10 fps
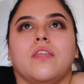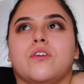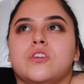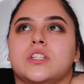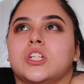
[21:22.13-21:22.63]

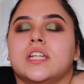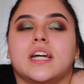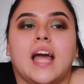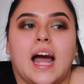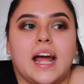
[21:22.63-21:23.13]
There's literally
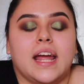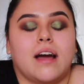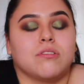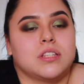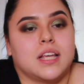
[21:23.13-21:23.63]
a guy
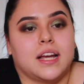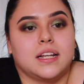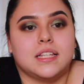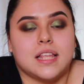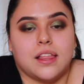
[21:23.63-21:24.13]

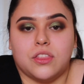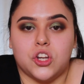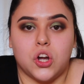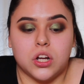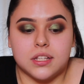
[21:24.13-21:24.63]
outside selling
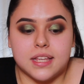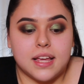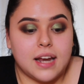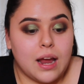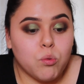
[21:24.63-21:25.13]
the dogs,
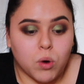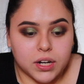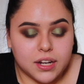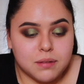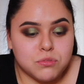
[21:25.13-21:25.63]
and I
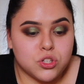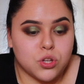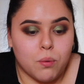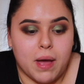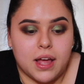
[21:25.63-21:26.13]
wanted him
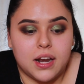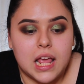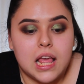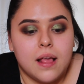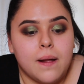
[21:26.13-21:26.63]
so bad.
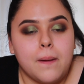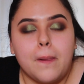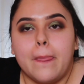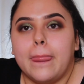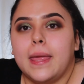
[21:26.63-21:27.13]

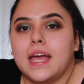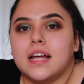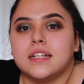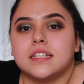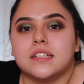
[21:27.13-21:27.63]

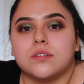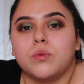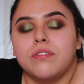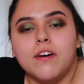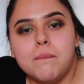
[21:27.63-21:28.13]
And
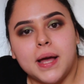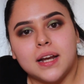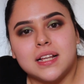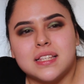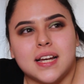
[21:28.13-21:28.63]
we felt
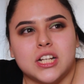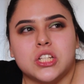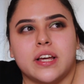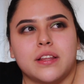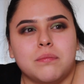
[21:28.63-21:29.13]
bad because
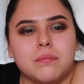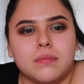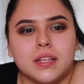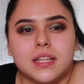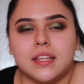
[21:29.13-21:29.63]

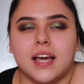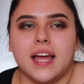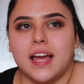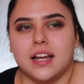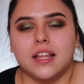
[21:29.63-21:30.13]
the
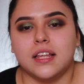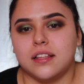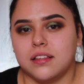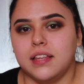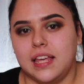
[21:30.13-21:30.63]
guy had
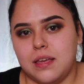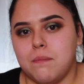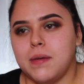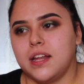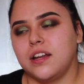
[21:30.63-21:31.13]
like
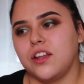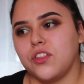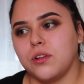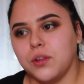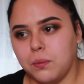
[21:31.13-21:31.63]
him and
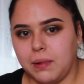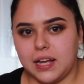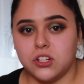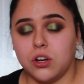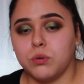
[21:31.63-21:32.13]
another little
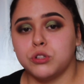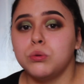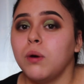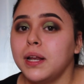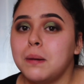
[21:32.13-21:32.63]
black dog, which
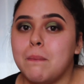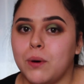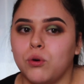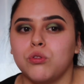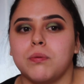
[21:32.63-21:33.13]
we wanted
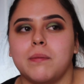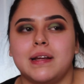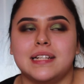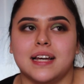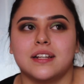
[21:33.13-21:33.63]
both, but
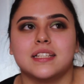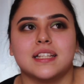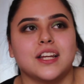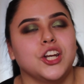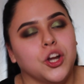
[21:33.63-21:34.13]
my dad
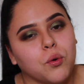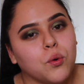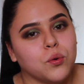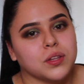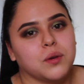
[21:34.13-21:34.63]
said
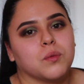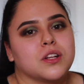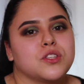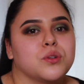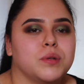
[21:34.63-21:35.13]
no, only
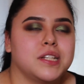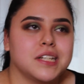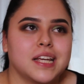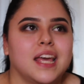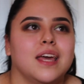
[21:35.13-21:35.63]
one, so we
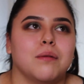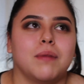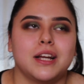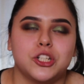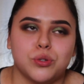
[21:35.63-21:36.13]
took
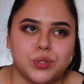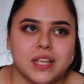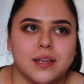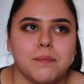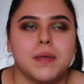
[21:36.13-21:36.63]
him. I chose
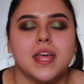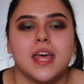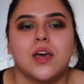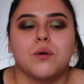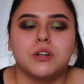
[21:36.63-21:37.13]
him,
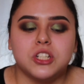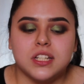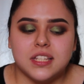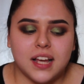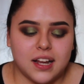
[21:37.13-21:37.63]
which
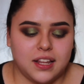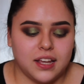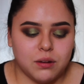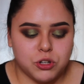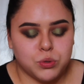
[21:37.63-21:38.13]
is sad.
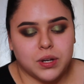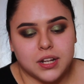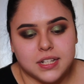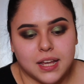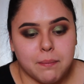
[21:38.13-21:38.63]
Like, I wish we
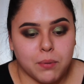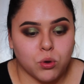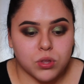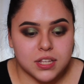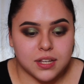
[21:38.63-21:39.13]
could have taken
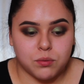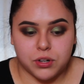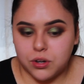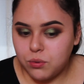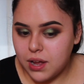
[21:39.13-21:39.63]
both, because I
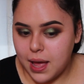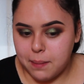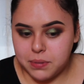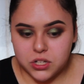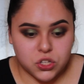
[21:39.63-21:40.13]
wonder what
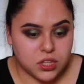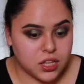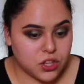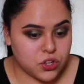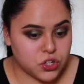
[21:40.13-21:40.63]
happened to
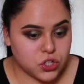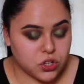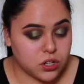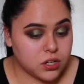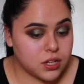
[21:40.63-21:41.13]
the other
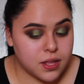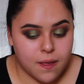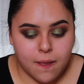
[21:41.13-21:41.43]
dog.